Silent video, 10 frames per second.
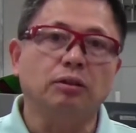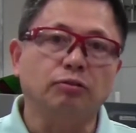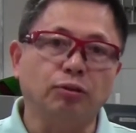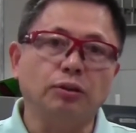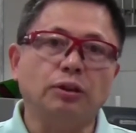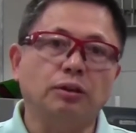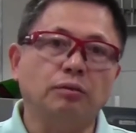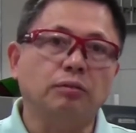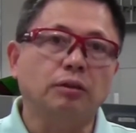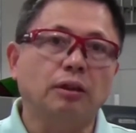First,
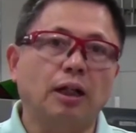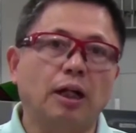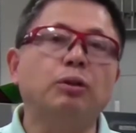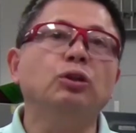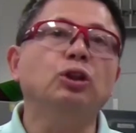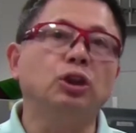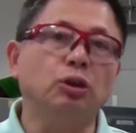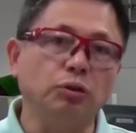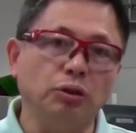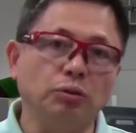I'm going to
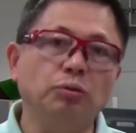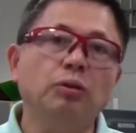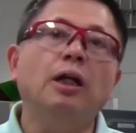show you